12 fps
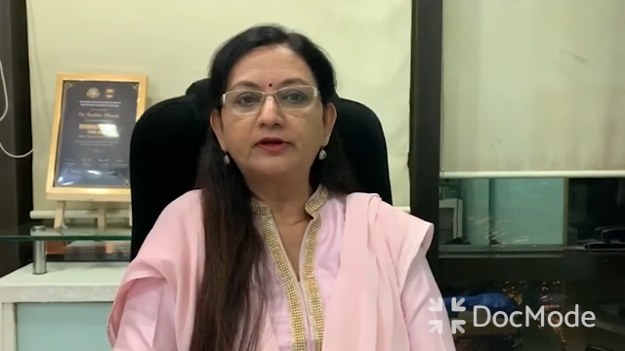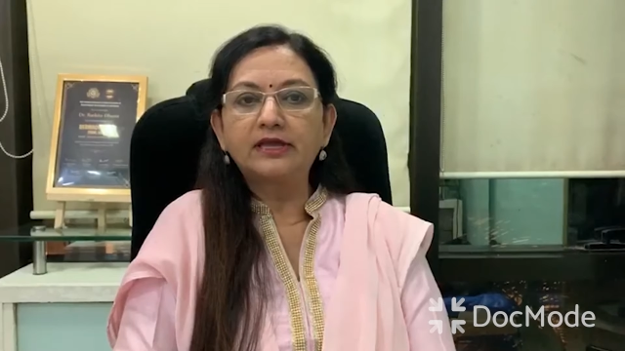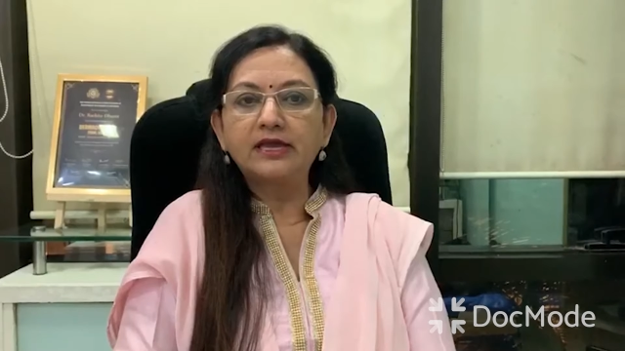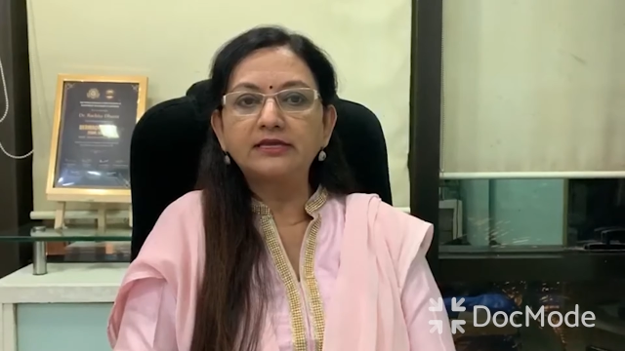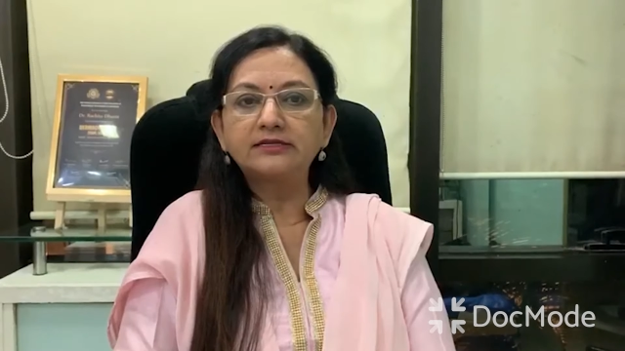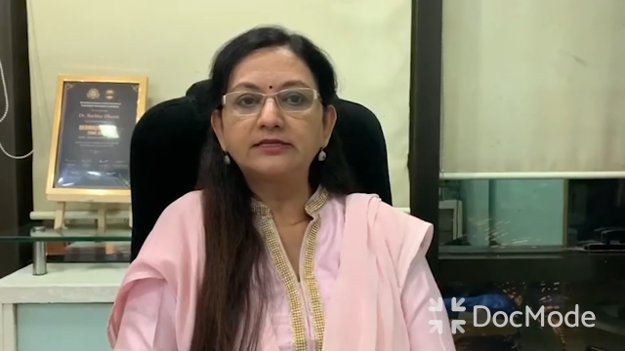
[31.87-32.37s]

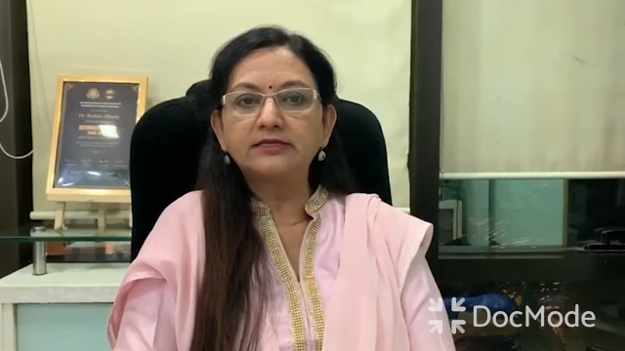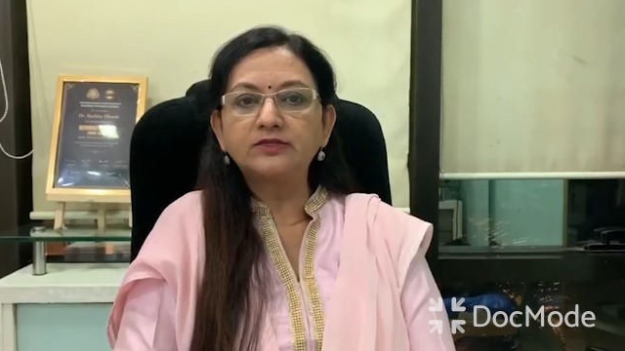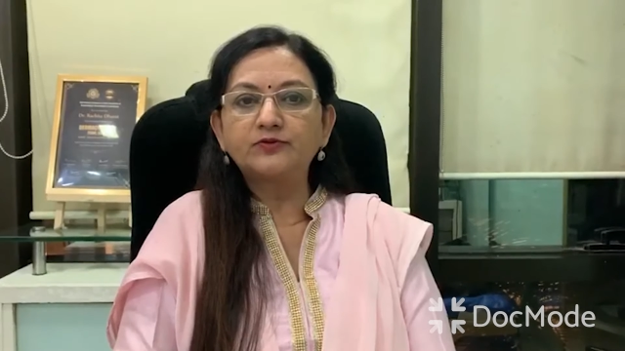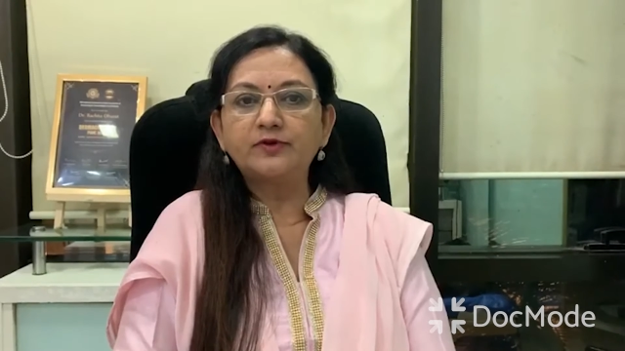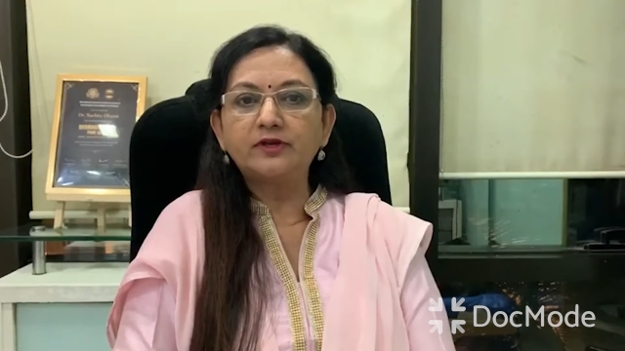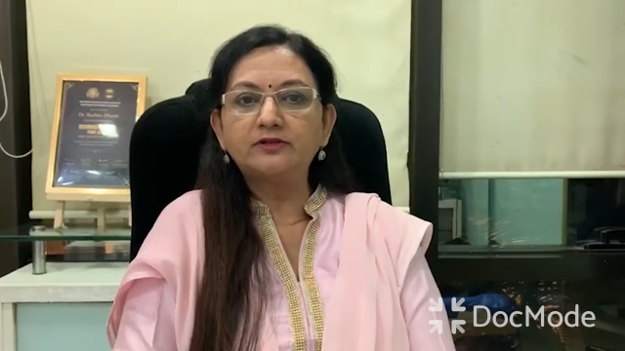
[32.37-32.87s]

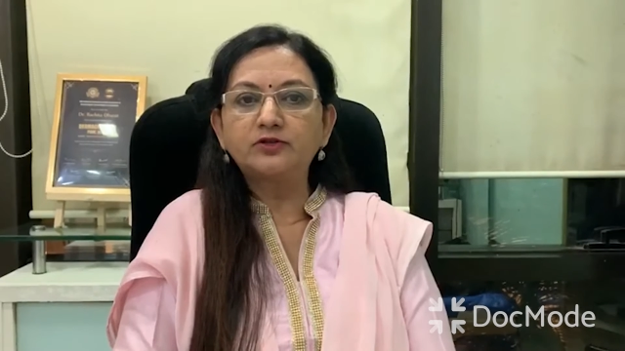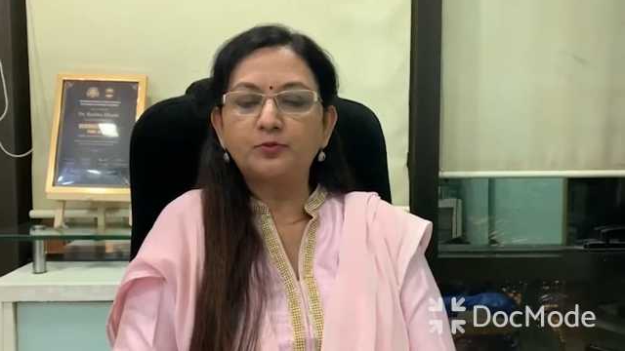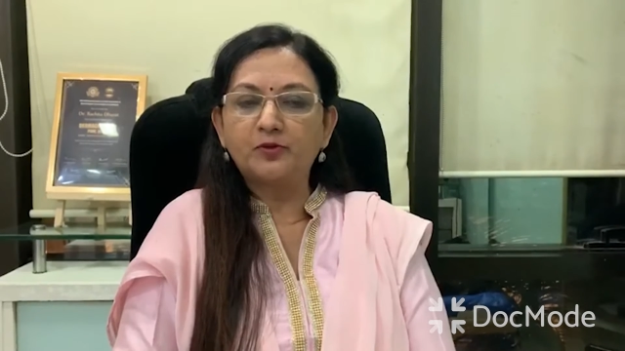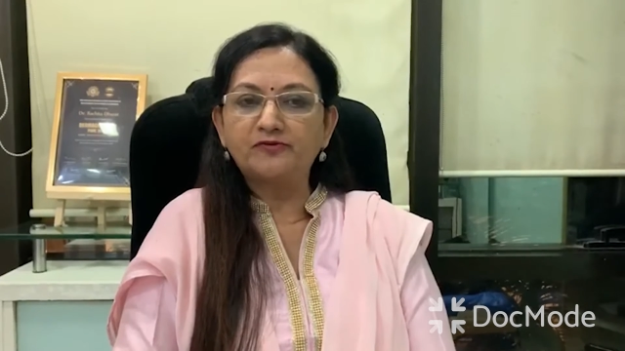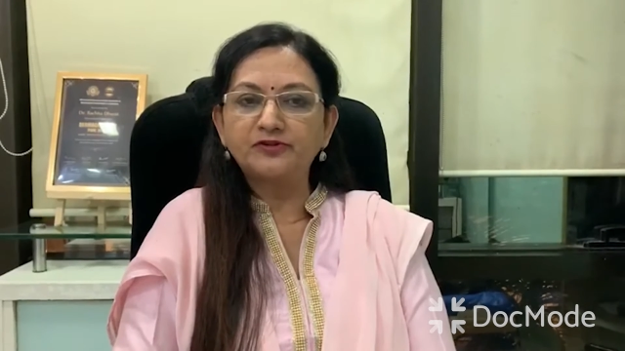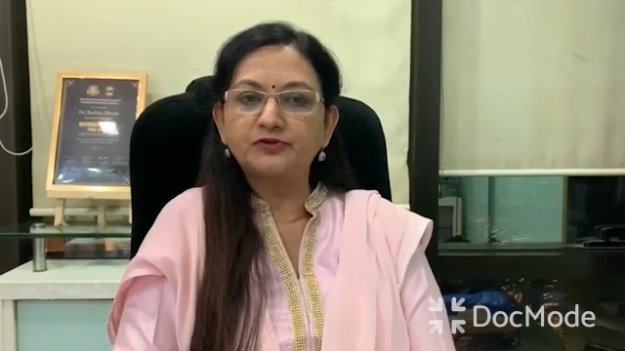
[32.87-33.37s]
cases with
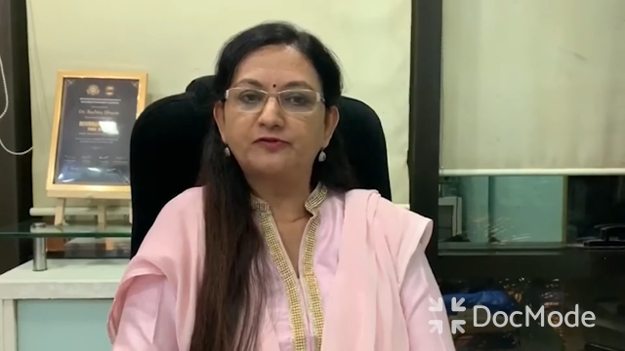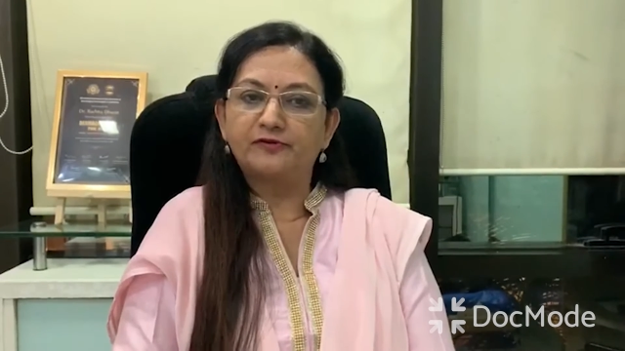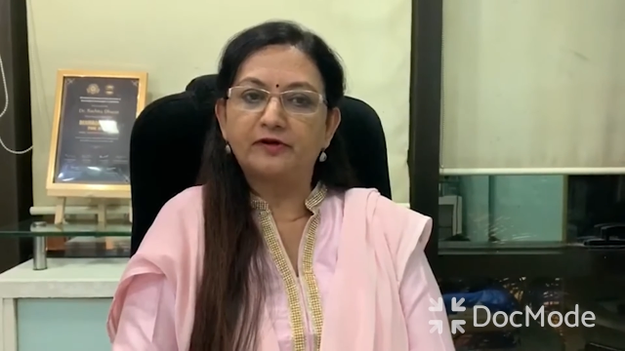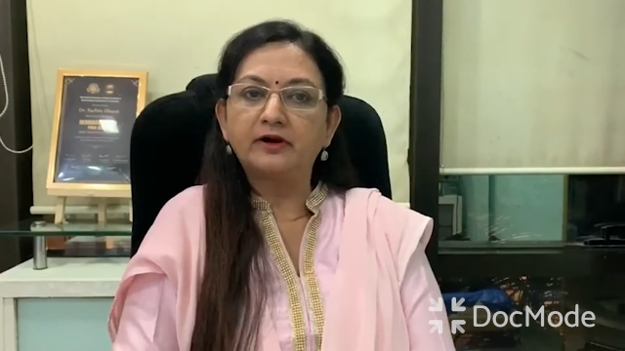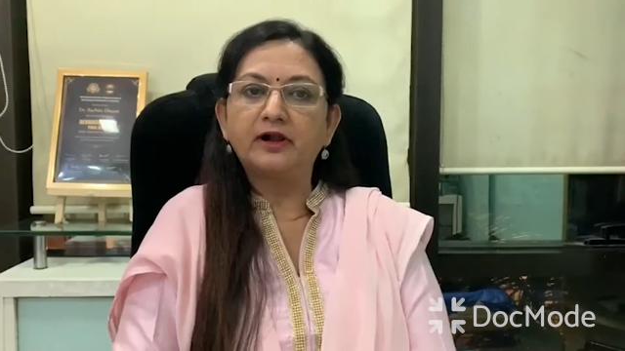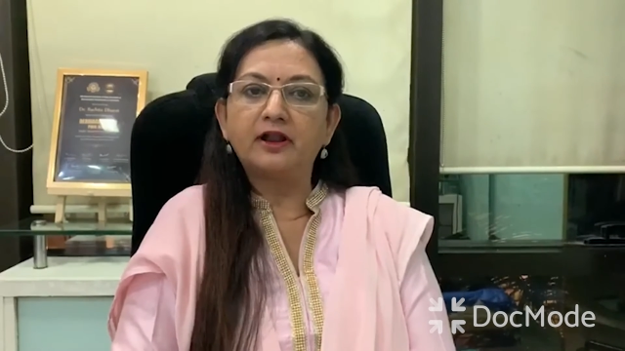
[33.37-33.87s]
superficial
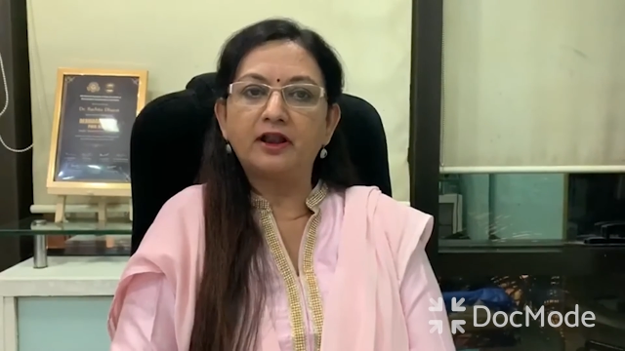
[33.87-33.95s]
fungal